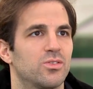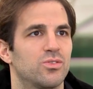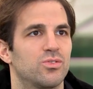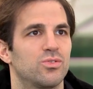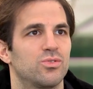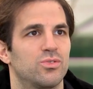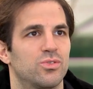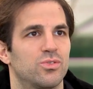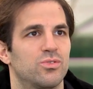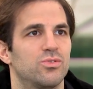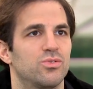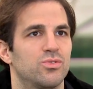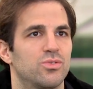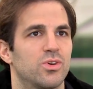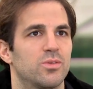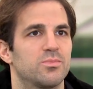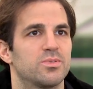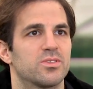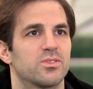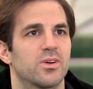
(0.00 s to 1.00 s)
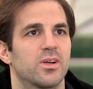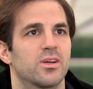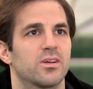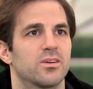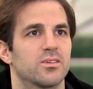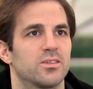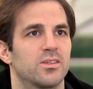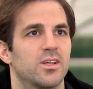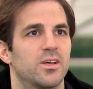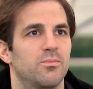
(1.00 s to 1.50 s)
two top
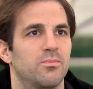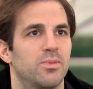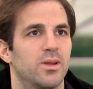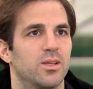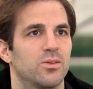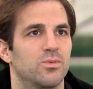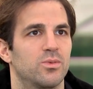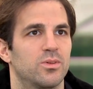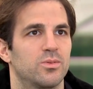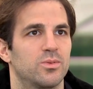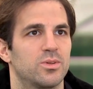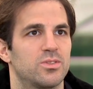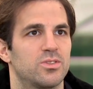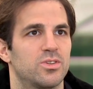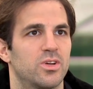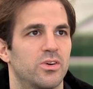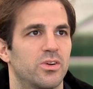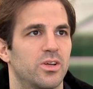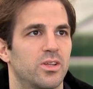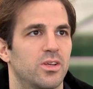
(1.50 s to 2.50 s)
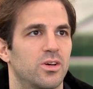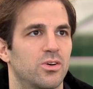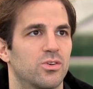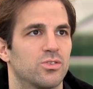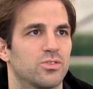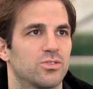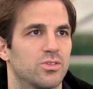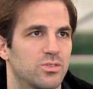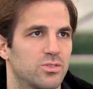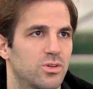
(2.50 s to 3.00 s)
strikers that I played with Thierry and Diego Costa,